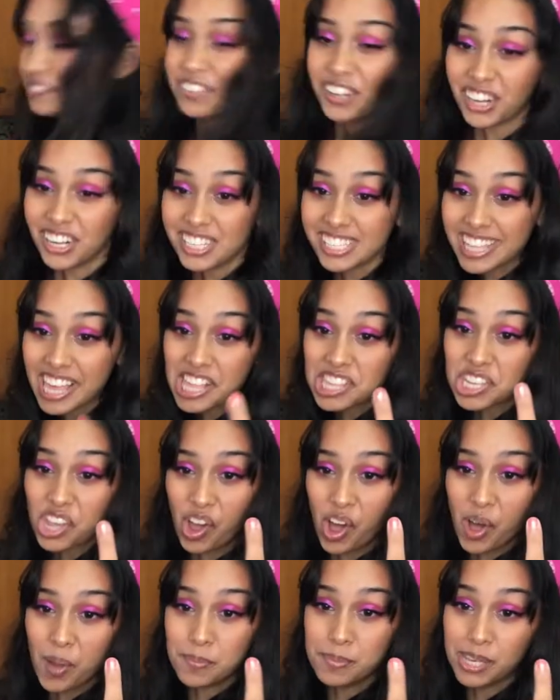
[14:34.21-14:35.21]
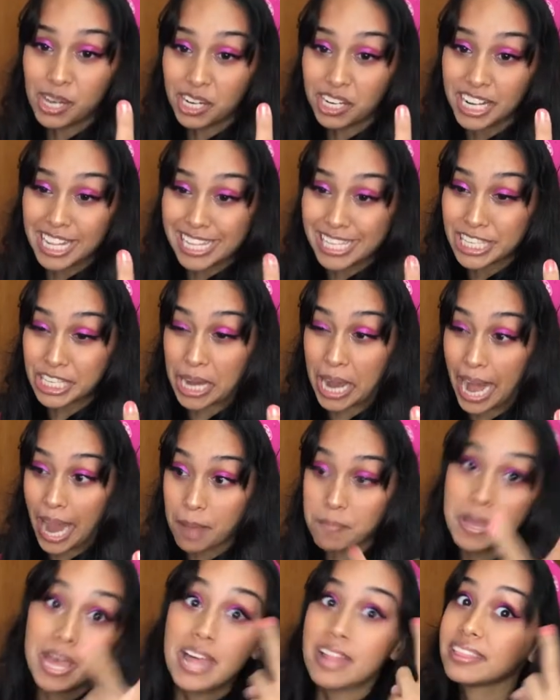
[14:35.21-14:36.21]
First they taunt me on
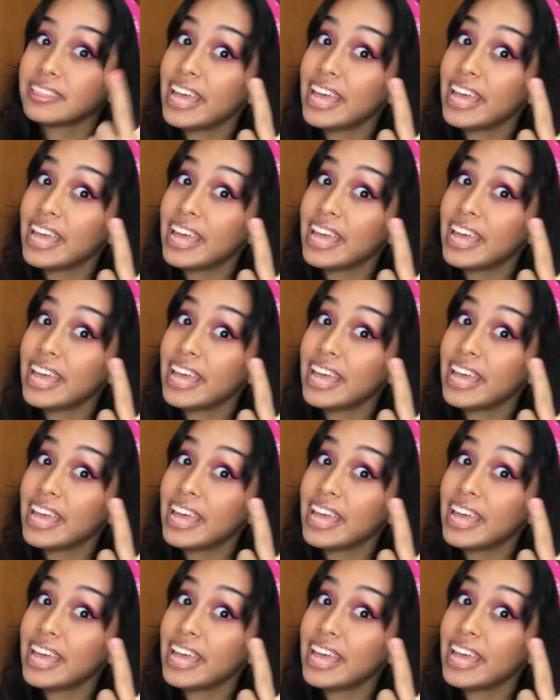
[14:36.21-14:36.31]
Instagram,